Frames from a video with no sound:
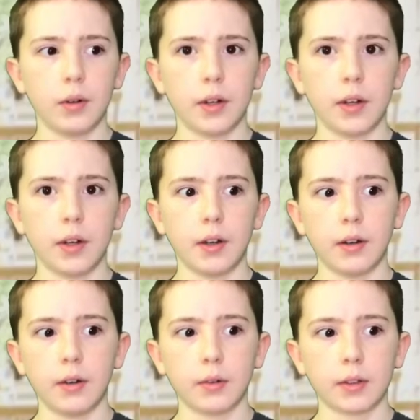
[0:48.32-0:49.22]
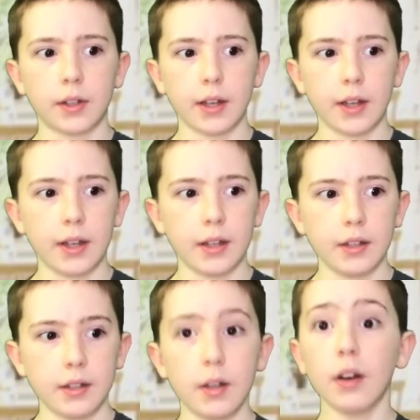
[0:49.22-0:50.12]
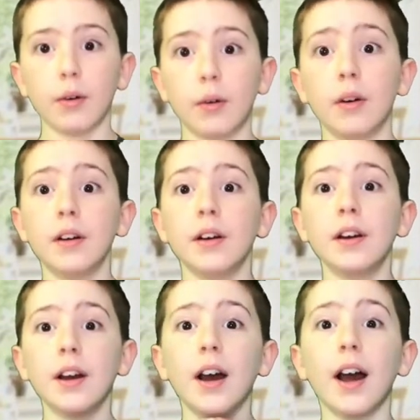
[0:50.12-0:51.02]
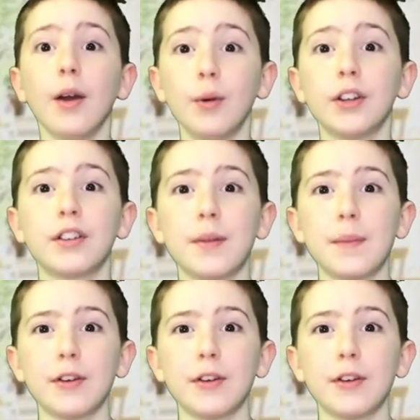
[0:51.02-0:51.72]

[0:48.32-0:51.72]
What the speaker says: Okay. Oh, I wish to be